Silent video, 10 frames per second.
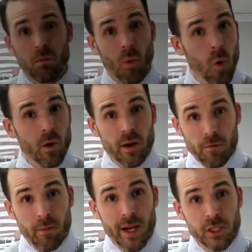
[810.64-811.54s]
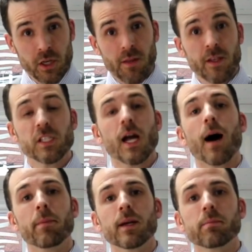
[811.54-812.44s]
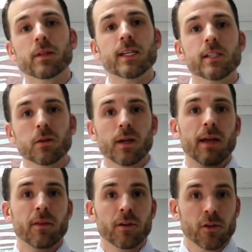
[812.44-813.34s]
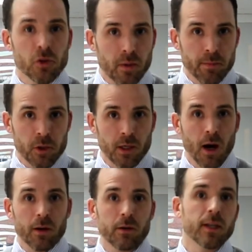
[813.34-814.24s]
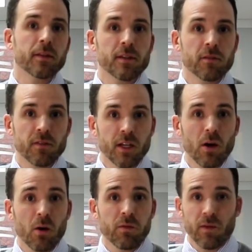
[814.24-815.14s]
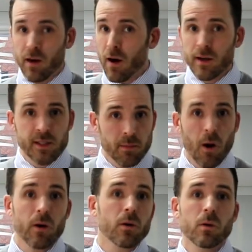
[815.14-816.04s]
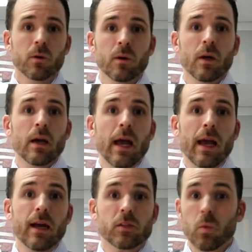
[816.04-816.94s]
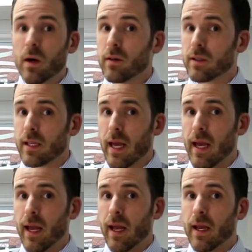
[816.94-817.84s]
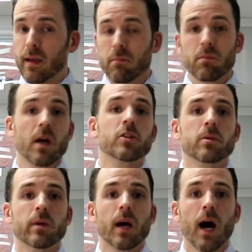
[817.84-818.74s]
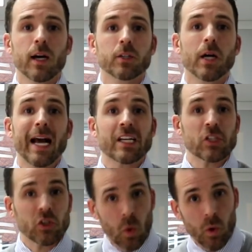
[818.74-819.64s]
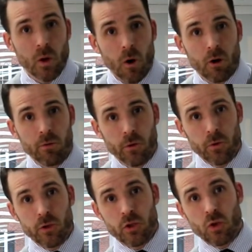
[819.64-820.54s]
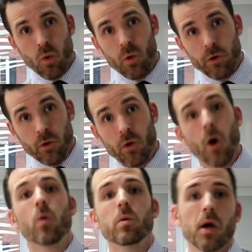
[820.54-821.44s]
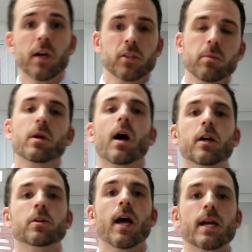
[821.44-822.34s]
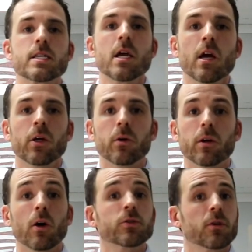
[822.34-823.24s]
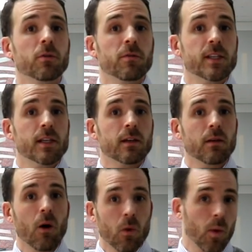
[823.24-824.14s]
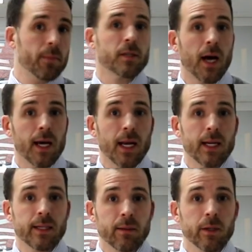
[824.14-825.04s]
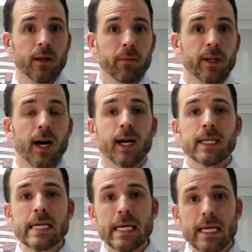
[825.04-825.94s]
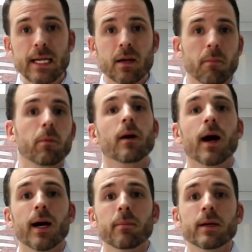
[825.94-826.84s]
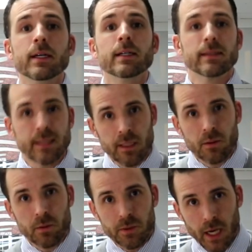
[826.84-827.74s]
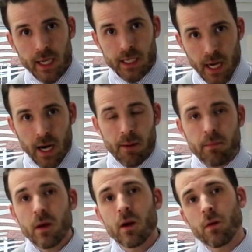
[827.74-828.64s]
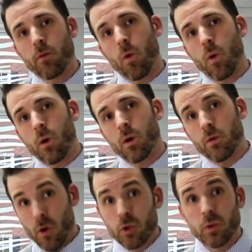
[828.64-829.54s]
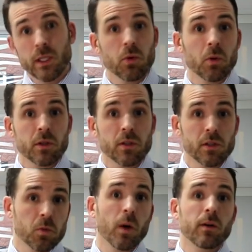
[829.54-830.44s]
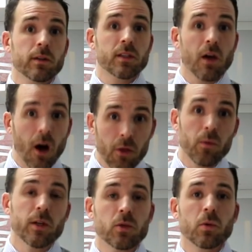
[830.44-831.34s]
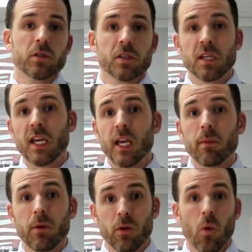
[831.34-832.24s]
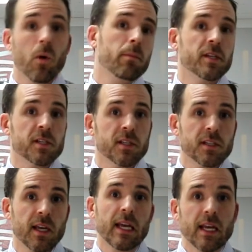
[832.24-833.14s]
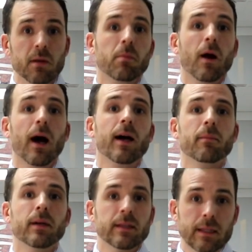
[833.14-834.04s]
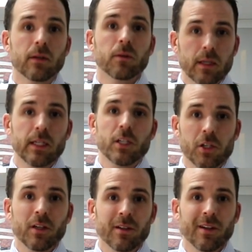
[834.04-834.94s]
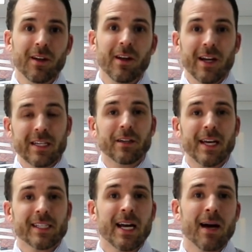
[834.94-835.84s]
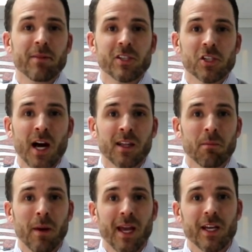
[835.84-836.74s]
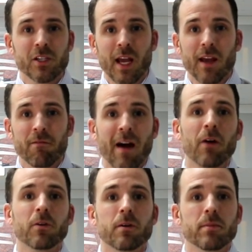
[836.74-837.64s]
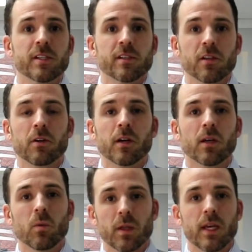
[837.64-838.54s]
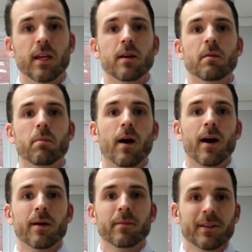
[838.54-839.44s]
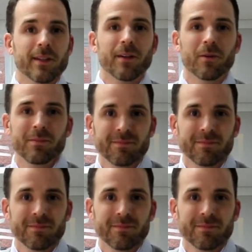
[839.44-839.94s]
more information on this topic, please look at the description underneath this video for an awesome article, as well as a customer contract scorecard for you to score your own customer contracts. You can also visit our website at www.nprimelegal.com for those resources, as well as other resources to keep your business in prime legal condition. Until next time, this is Jonathan Page, a founder and business attorney with In Prime Legal.